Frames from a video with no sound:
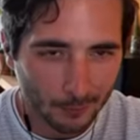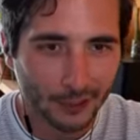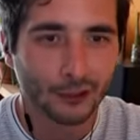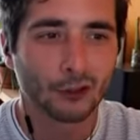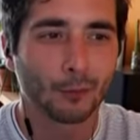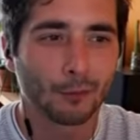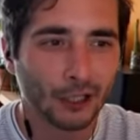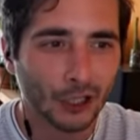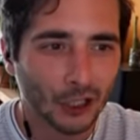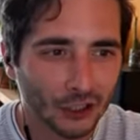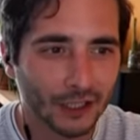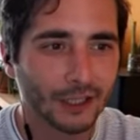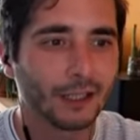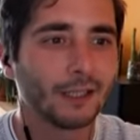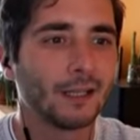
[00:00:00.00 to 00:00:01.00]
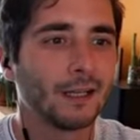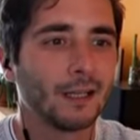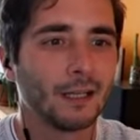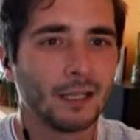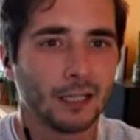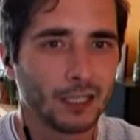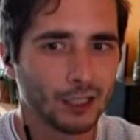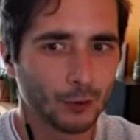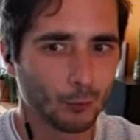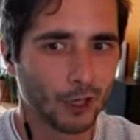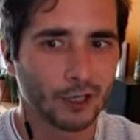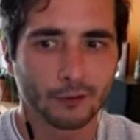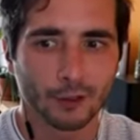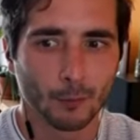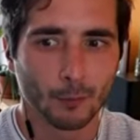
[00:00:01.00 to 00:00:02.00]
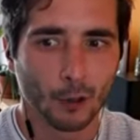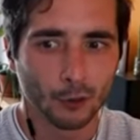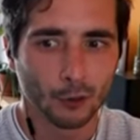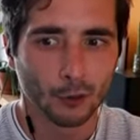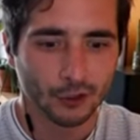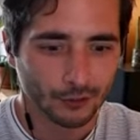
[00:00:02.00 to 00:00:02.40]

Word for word: community is one of the most